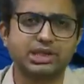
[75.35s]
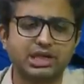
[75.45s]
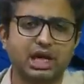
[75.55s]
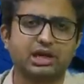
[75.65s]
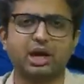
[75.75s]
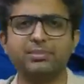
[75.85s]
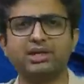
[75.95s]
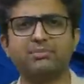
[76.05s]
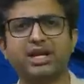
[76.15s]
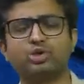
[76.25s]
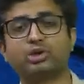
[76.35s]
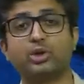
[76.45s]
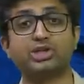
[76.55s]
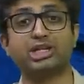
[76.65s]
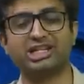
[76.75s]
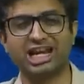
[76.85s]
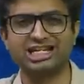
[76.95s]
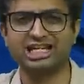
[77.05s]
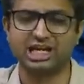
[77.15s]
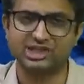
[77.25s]
had come in the May
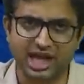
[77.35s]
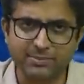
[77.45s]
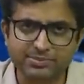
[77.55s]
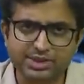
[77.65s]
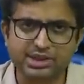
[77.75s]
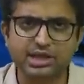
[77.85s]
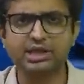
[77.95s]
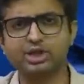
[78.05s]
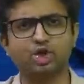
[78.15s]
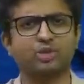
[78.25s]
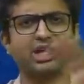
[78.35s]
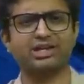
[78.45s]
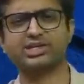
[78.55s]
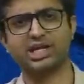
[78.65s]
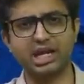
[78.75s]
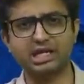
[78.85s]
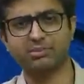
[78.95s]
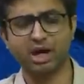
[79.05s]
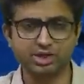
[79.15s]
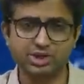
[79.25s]
2019 exams, so that is 8
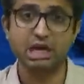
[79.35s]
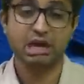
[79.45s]
marks.